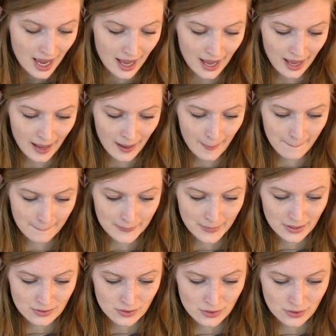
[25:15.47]
Um,
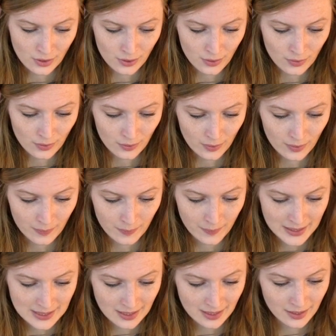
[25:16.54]
so
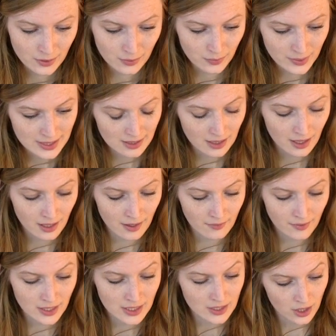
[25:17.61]
basically the risk
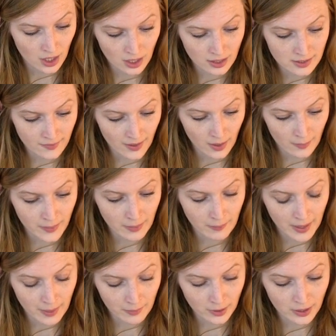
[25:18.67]
of a dog developing
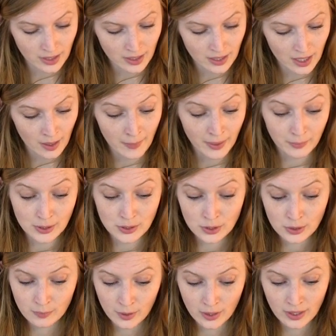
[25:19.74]
mammary, a mammary
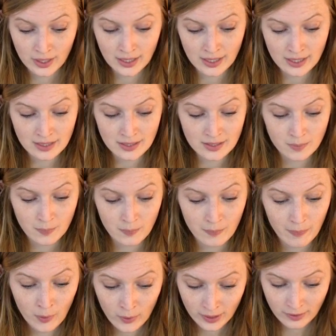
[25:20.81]
tumor is
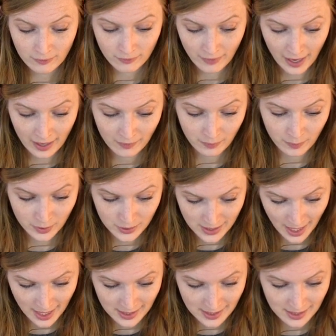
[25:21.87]

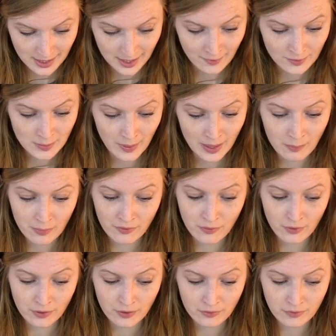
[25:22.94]
0.5% if spayed
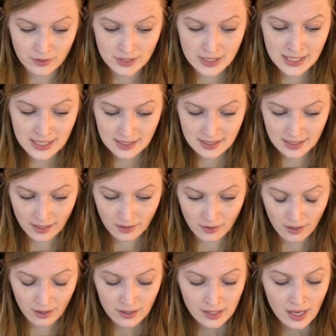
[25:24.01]
before their first heat
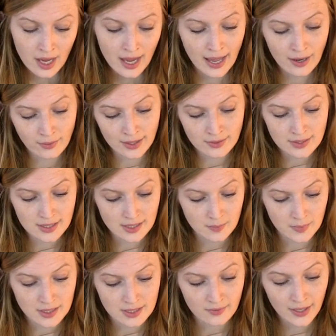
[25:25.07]
cycle at around six
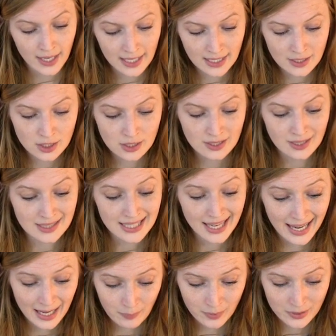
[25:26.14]
months of age. It's
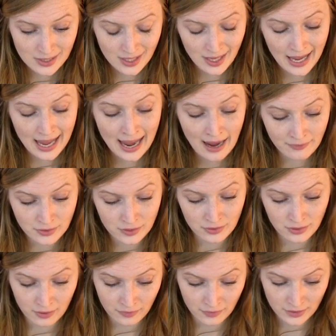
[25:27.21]
8% after
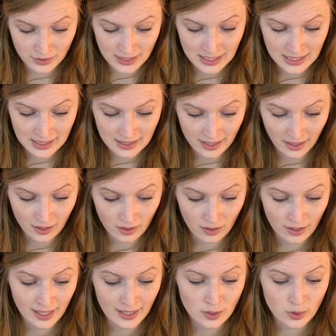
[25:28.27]
their first heat
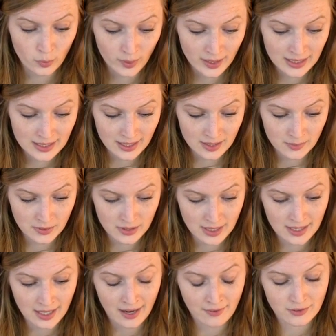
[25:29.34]
cycle and
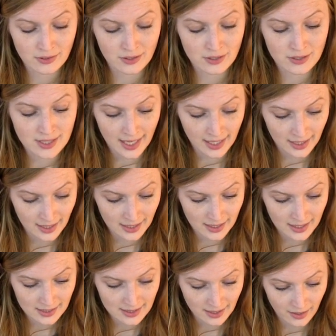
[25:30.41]
26% after their second
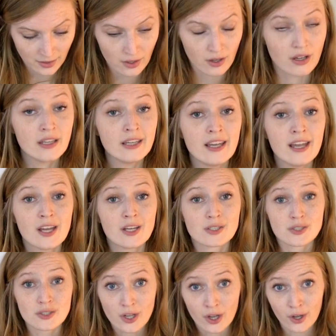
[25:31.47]
heat cycle.
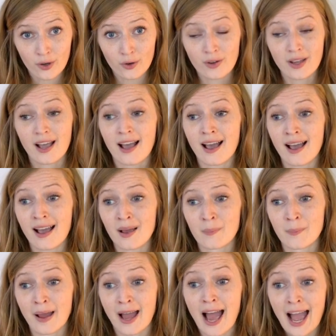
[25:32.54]
So
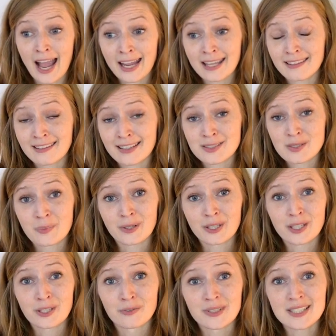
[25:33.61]
um, I think that's a
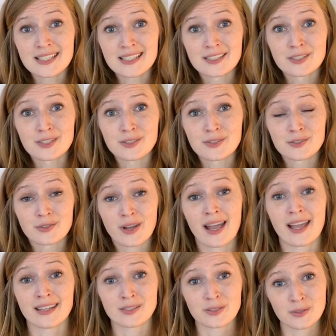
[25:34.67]
pretty good reason to
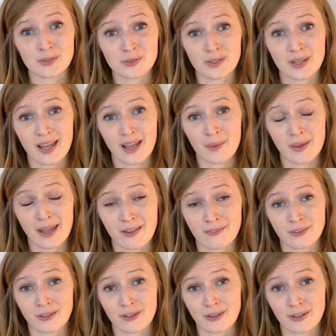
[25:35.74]
try to um,
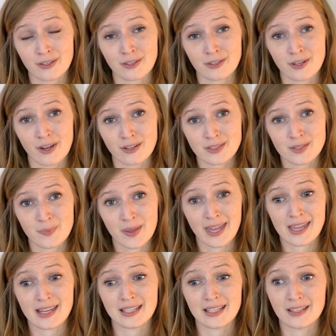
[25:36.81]
have your, your dog
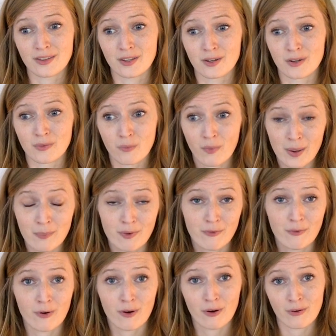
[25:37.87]
spayed either right
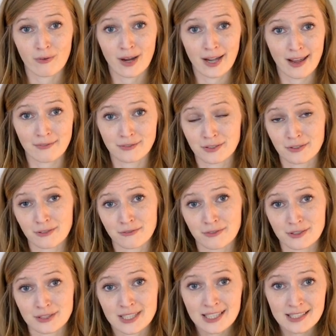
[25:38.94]
before or right after their
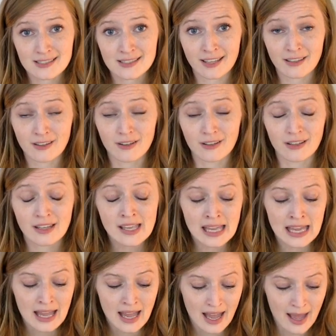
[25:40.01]
first heat cycle
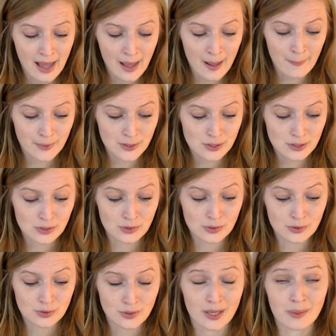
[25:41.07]
um,
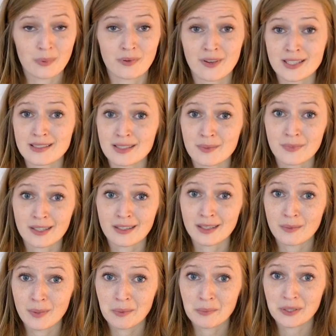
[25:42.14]
to try to prevent something
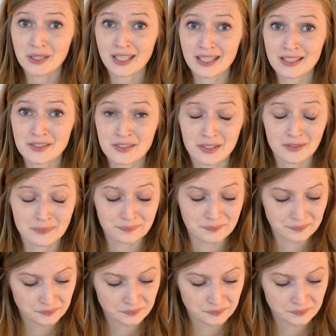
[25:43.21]
like mammary cancer.